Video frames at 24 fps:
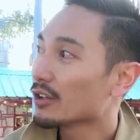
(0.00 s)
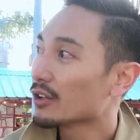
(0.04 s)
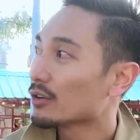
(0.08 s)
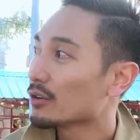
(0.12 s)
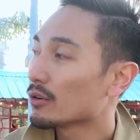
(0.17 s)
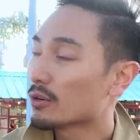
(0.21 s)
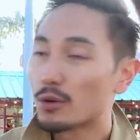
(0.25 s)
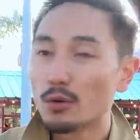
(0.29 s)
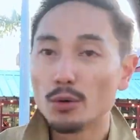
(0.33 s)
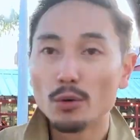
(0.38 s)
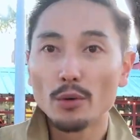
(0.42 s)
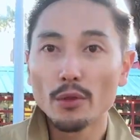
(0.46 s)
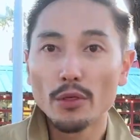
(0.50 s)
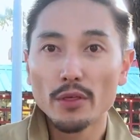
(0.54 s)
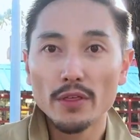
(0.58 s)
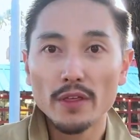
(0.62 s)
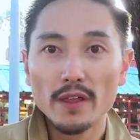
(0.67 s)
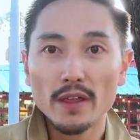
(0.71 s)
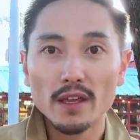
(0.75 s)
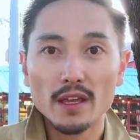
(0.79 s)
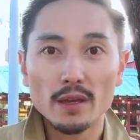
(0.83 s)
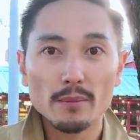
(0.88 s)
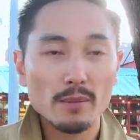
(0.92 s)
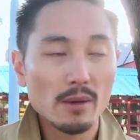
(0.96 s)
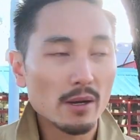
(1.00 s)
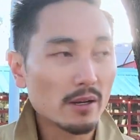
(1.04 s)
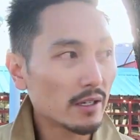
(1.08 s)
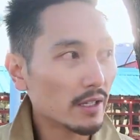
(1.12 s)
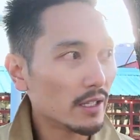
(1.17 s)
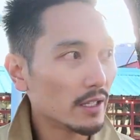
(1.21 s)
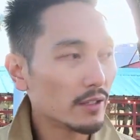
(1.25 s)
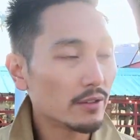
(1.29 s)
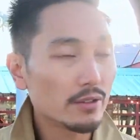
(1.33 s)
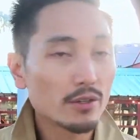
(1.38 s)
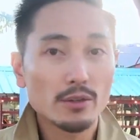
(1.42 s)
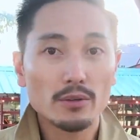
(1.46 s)
little cool thing about
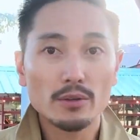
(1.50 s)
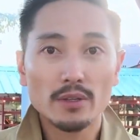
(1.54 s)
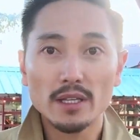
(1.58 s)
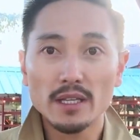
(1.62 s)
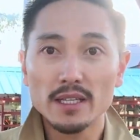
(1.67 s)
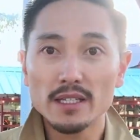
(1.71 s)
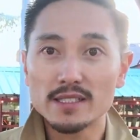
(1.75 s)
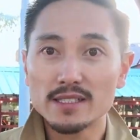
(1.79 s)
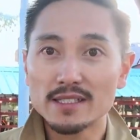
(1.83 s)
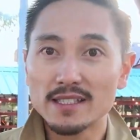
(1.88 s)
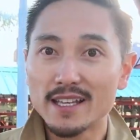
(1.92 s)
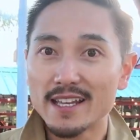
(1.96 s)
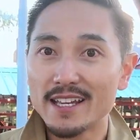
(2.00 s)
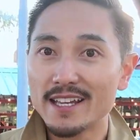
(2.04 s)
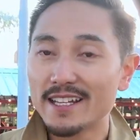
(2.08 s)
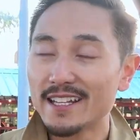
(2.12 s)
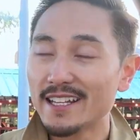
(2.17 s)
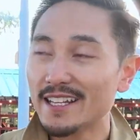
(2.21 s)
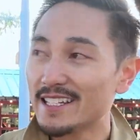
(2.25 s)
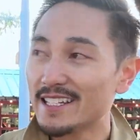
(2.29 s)
Eado East End